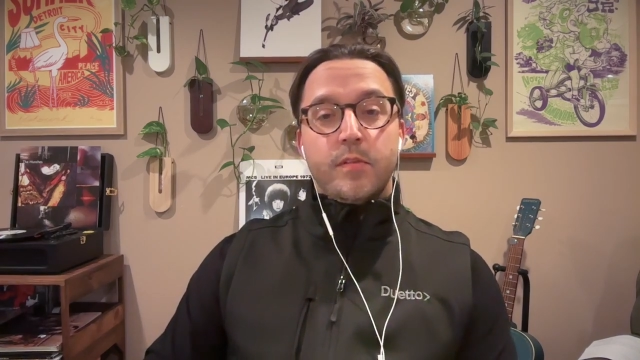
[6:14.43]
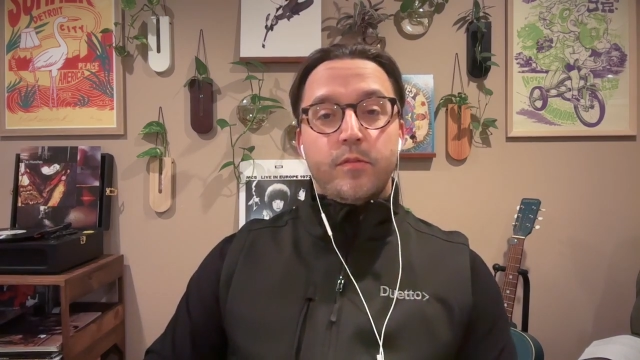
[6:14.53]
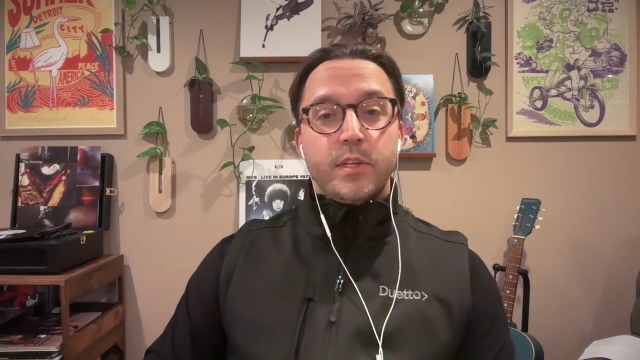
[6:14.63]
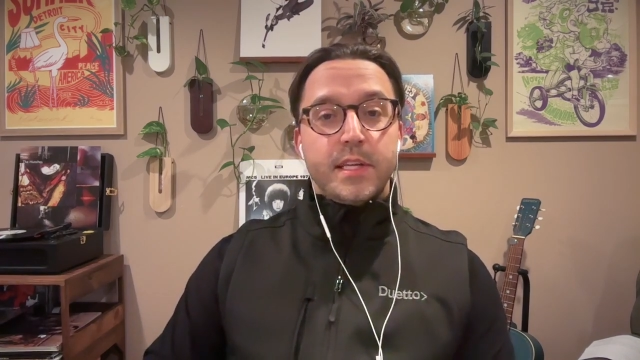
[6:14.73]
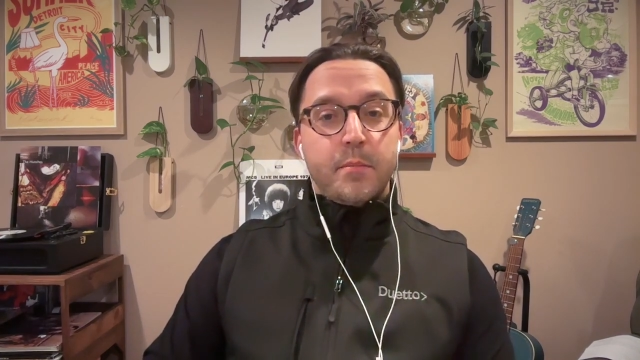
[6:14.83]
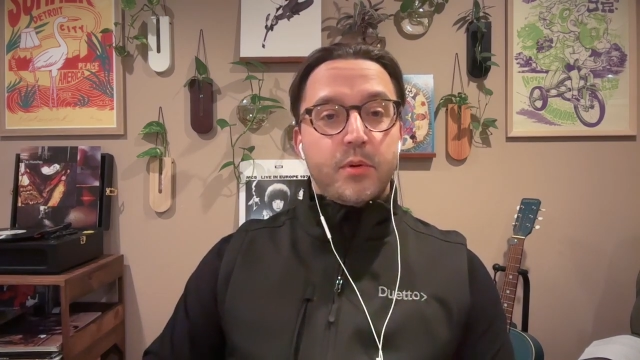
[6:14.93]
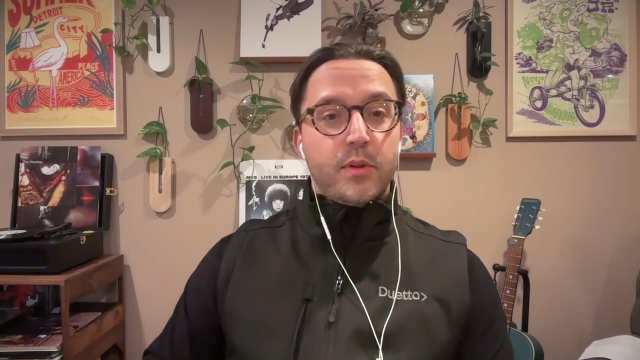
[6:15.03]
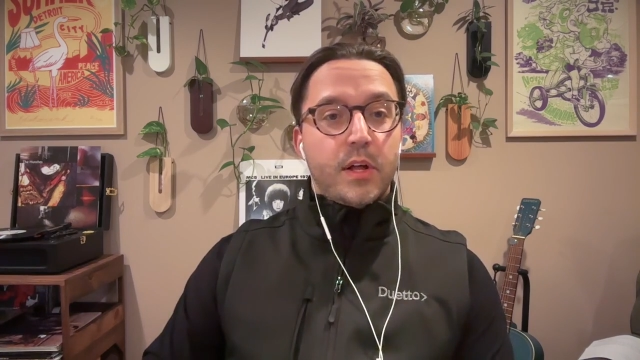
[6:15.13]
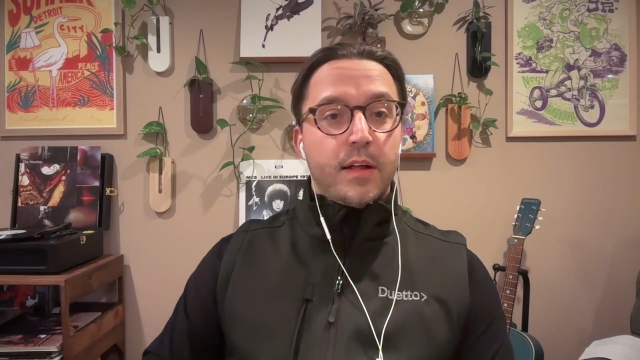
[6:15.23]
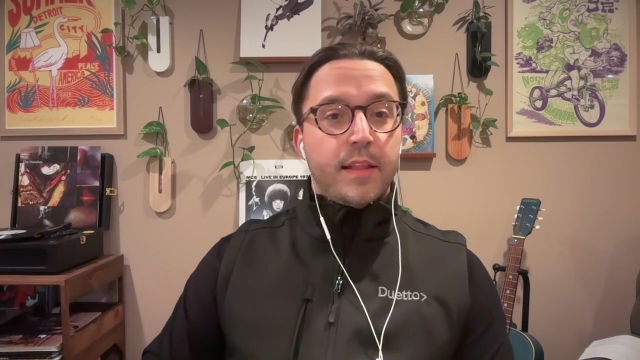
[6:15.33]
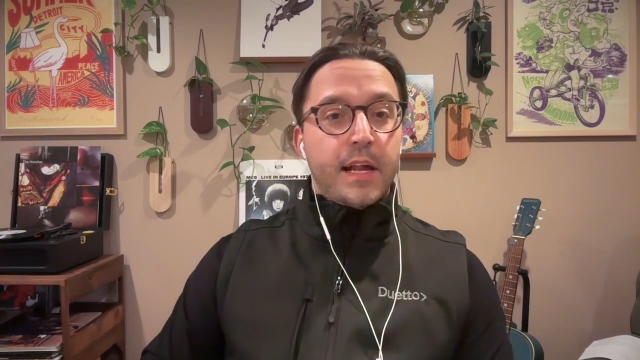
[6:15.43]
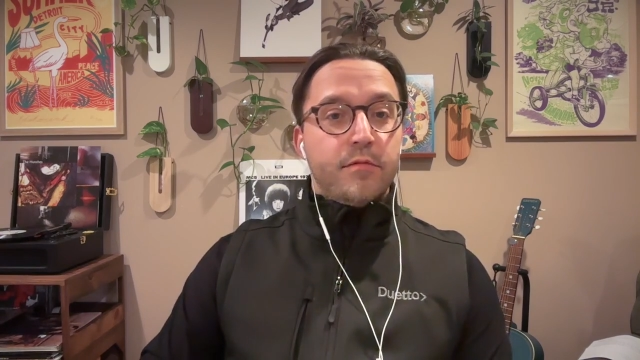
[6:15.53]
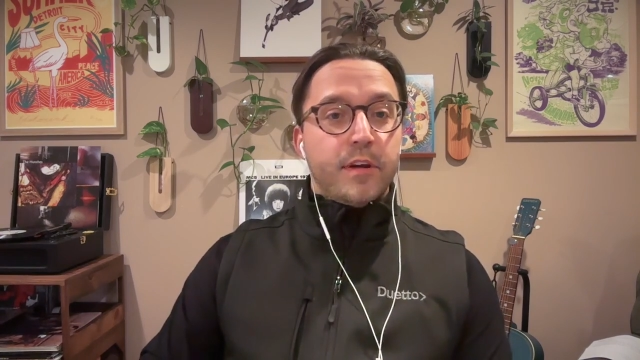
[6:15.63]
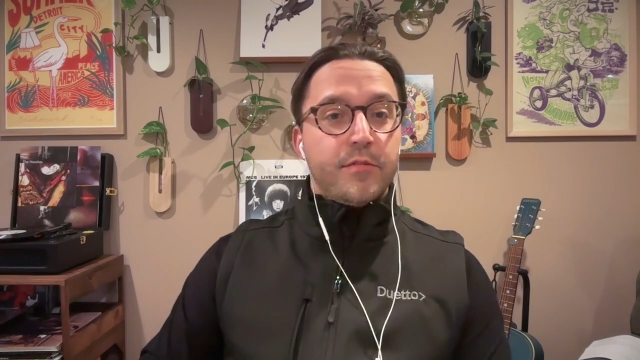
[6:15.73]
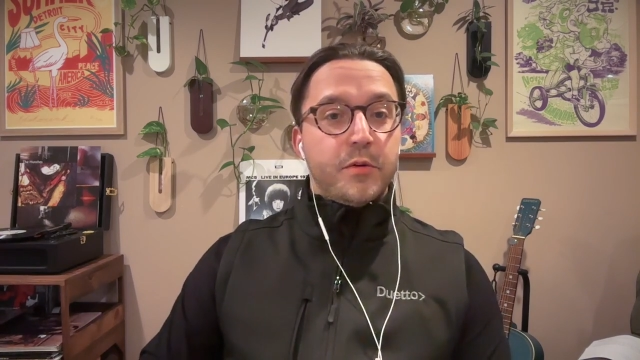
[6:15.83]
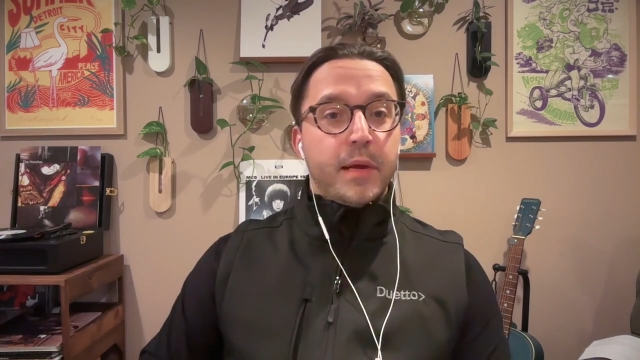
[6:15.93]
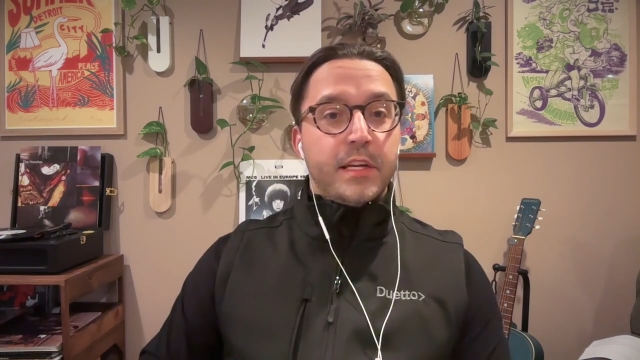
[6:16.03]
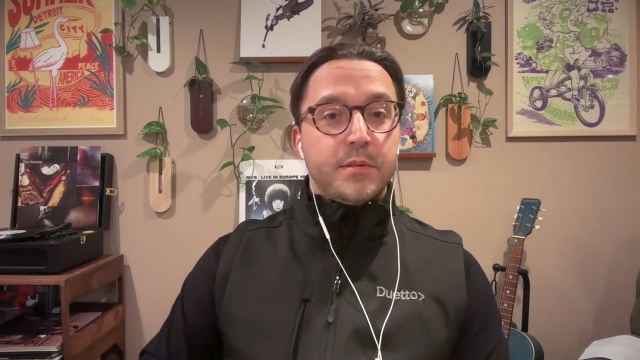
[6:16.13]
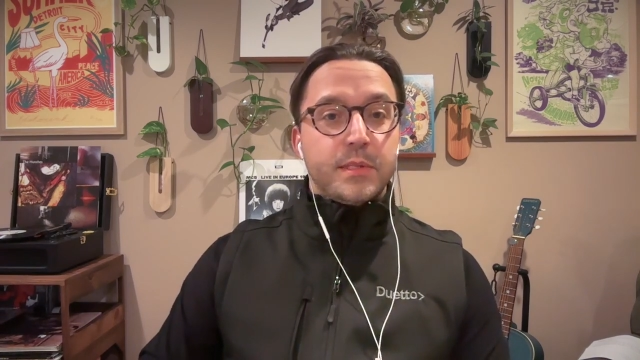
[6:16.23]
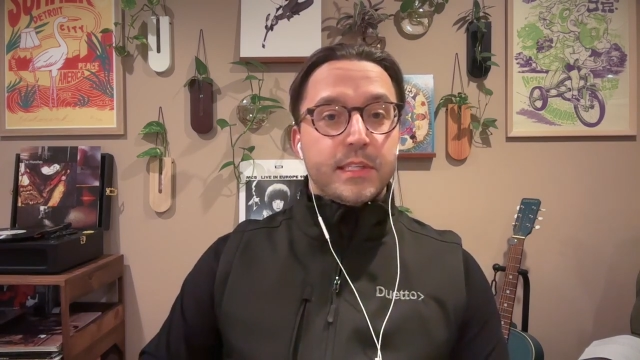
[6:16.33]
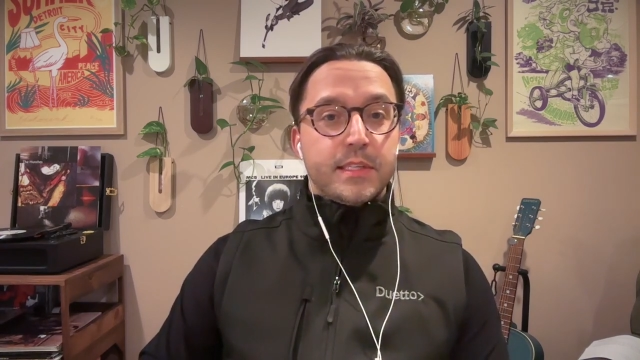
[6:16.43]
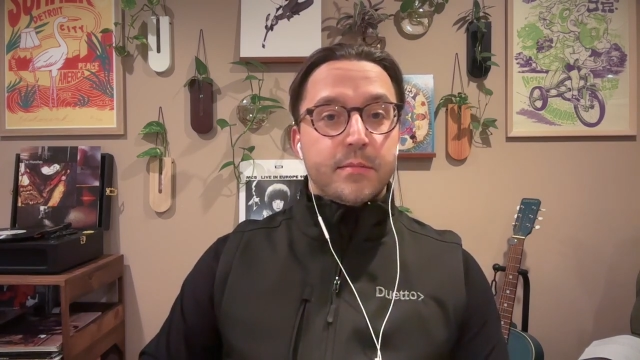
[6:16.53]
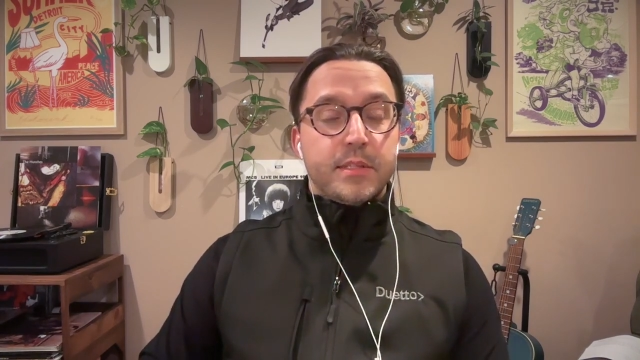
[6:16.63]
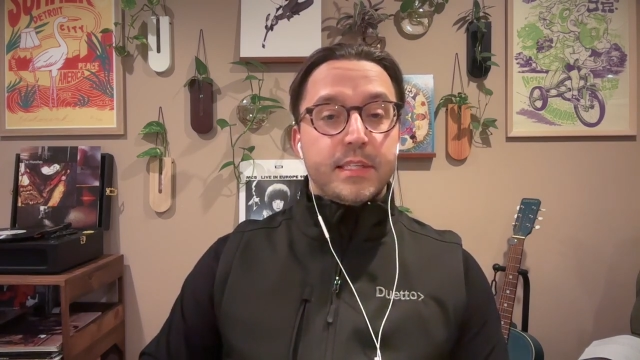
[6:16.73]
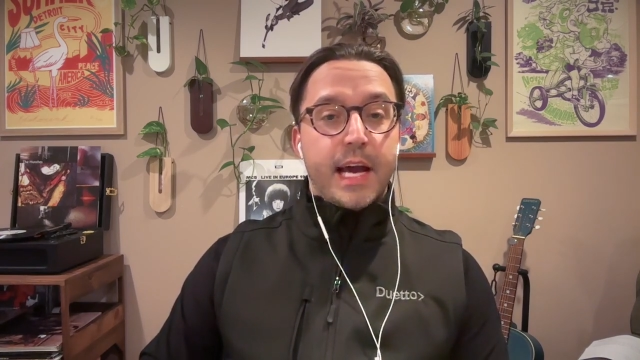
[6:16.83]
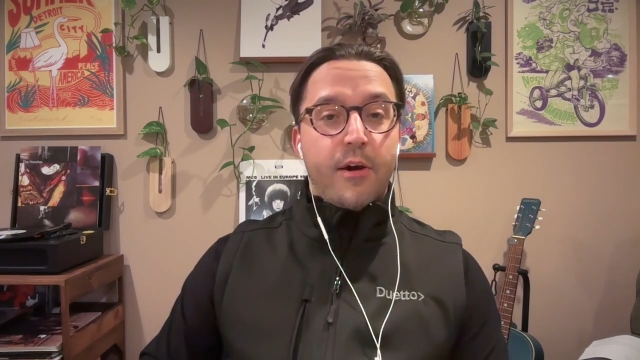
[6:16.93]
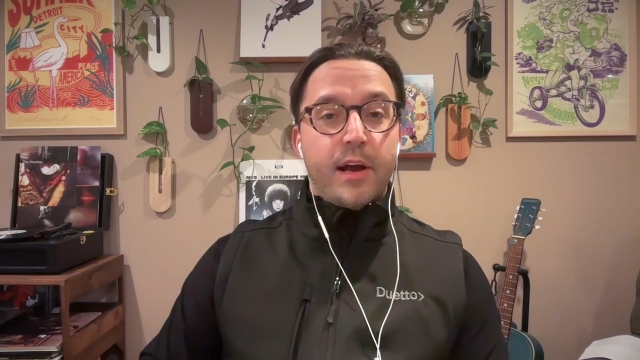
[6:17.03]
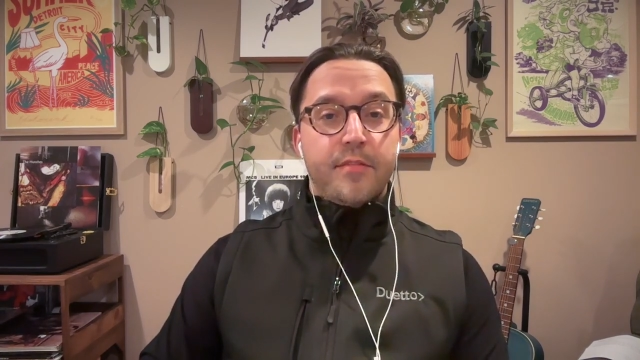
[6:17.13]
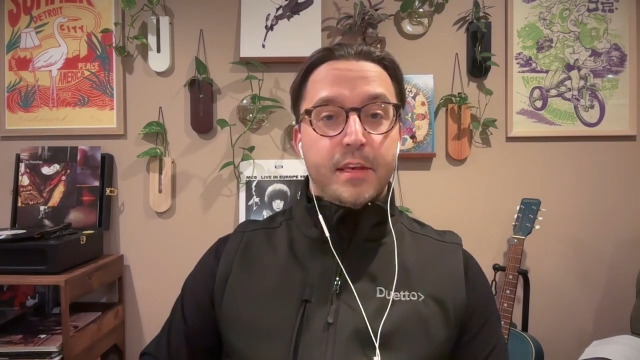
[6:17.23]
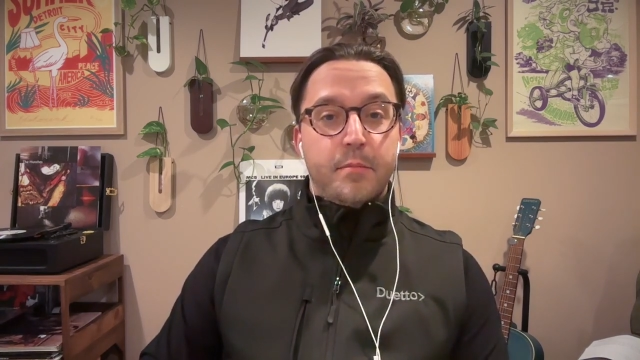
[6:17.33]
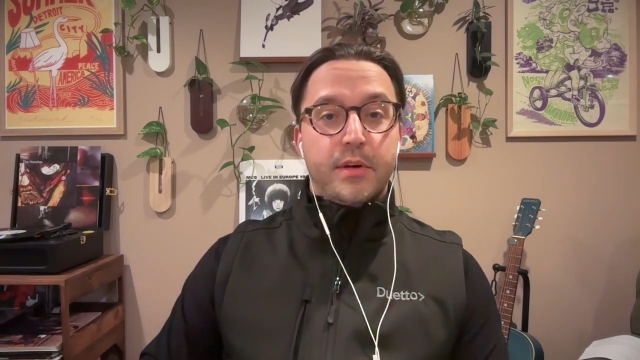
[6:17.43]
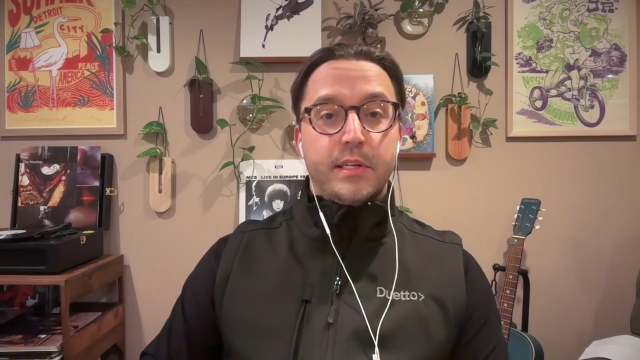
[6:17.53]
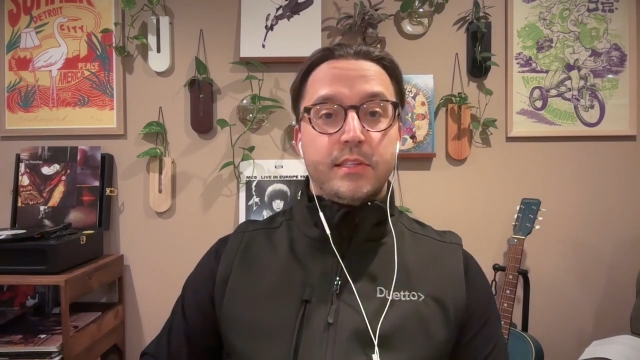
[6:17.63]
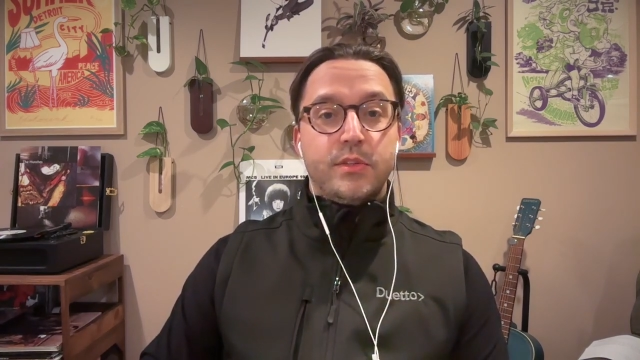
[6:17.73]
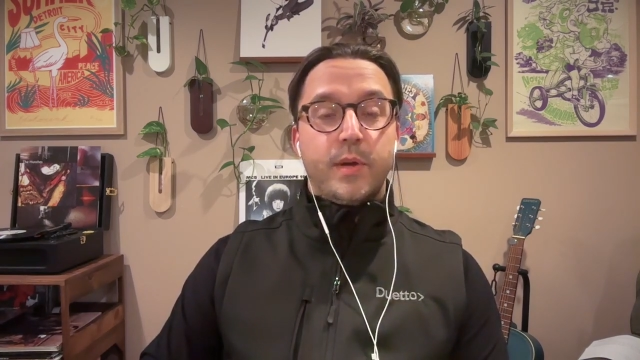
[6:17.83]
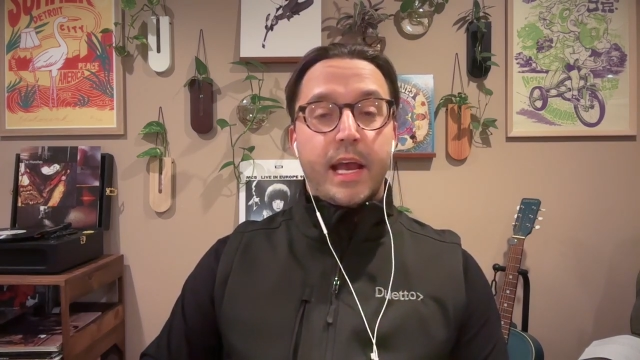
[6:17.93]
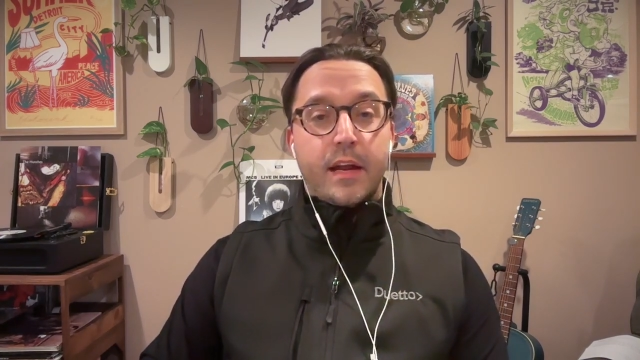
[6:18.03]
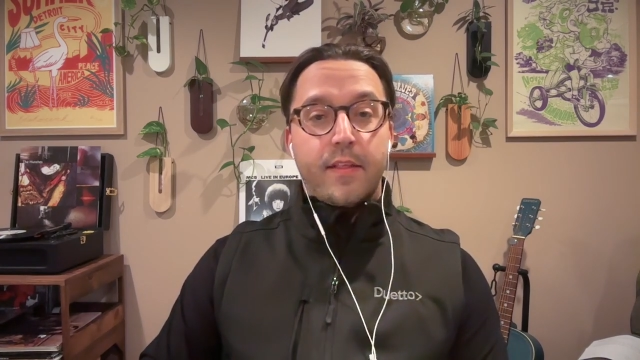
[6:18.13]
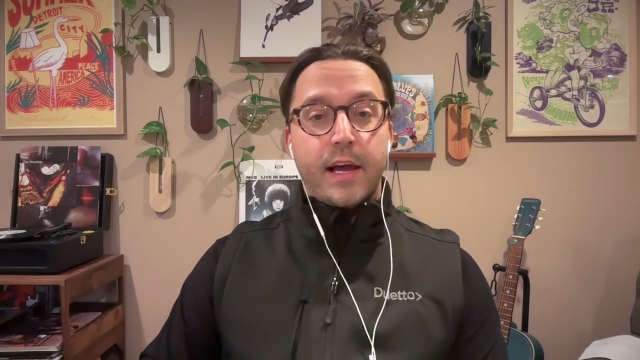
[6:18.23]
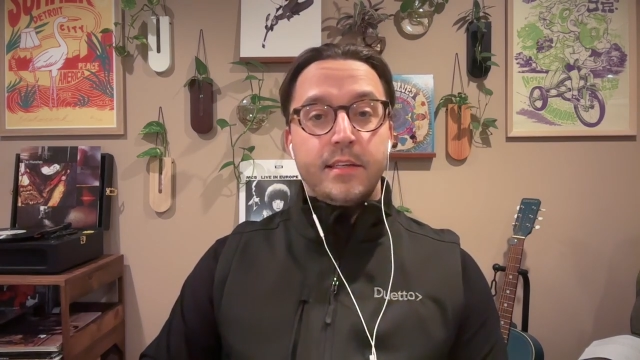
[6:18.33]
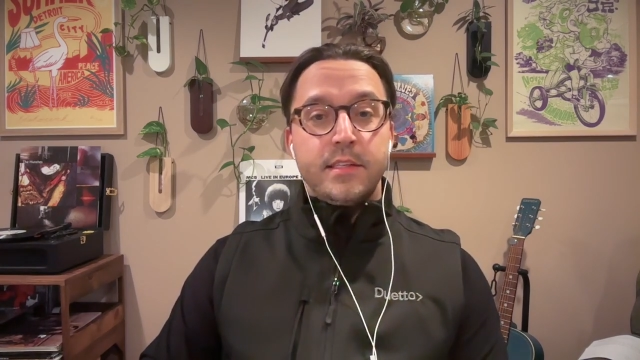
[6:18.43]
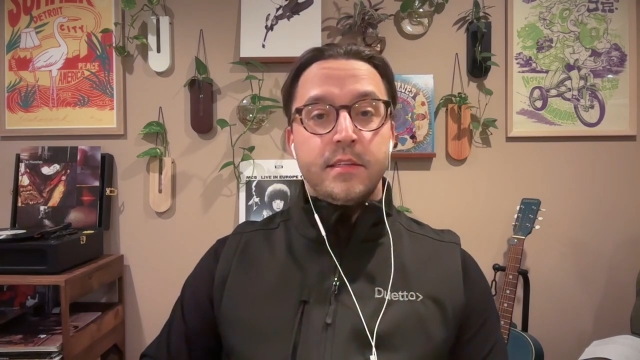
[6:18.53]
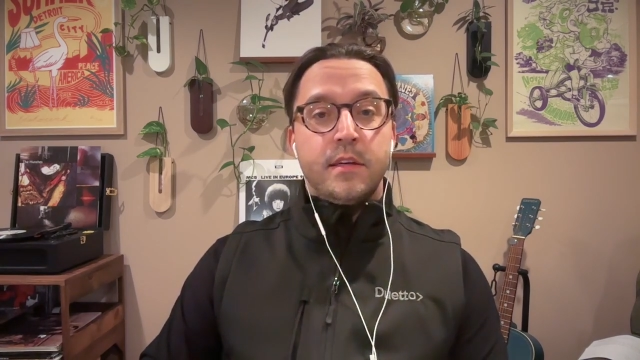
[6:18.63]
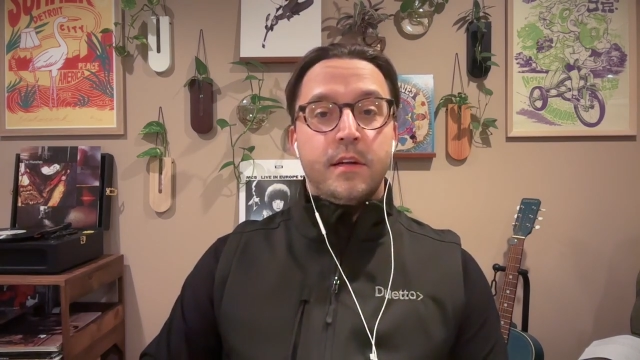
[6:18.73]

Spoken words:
For example, a lot of revenue management systems now have the ability to analyze,